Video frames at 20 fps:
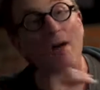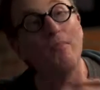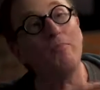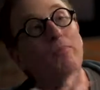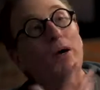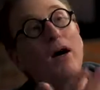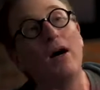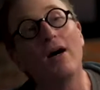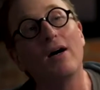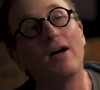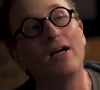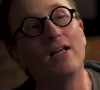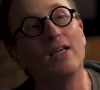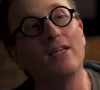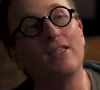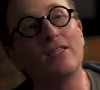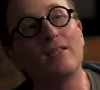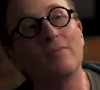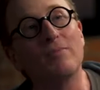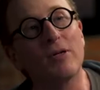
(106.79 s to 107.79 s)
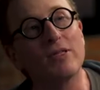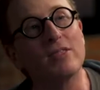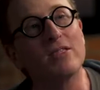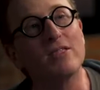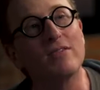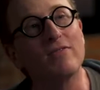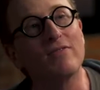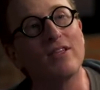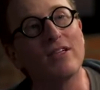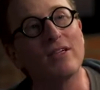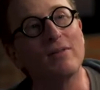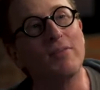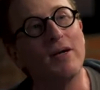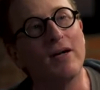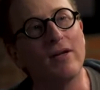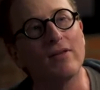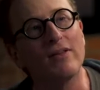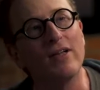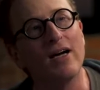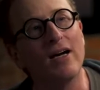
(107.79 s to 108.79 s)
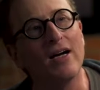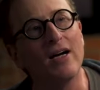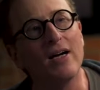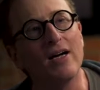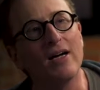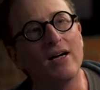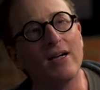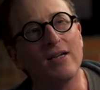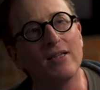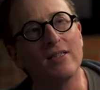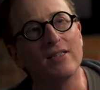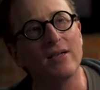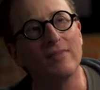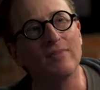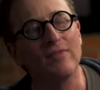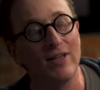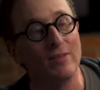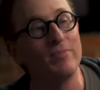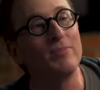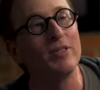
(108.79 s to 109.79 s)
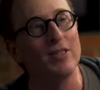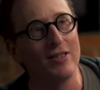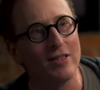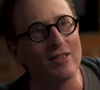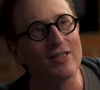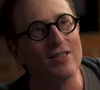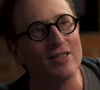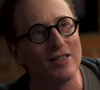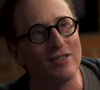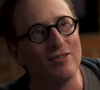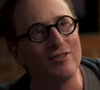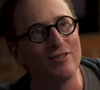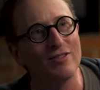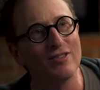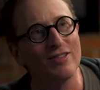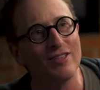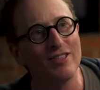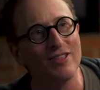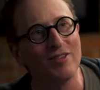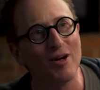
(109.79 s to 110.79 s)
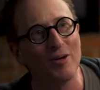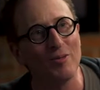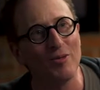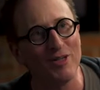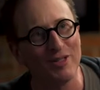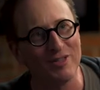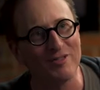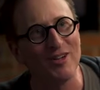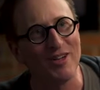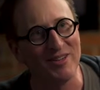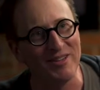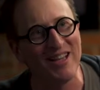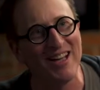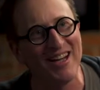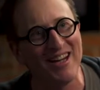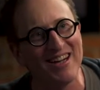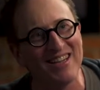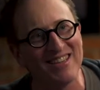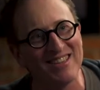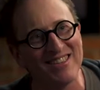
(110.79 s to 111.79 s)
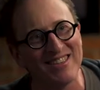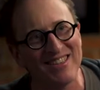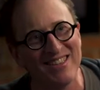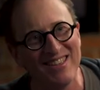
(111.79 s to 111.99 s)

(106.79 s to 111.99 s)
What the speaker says: But at least the positive thing about that is I'm very productive. You know, I work very hard.